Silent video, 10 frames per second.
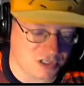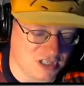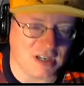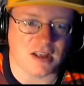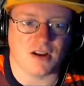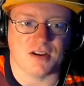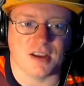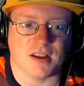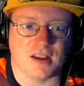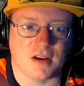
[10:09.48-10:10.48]
you got on
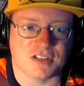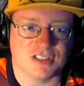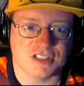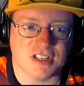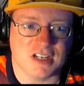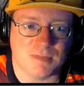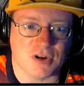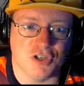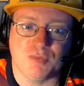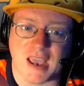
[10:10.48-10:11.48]
ya? I was just thinking about
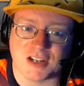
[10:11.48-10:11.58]
a new battle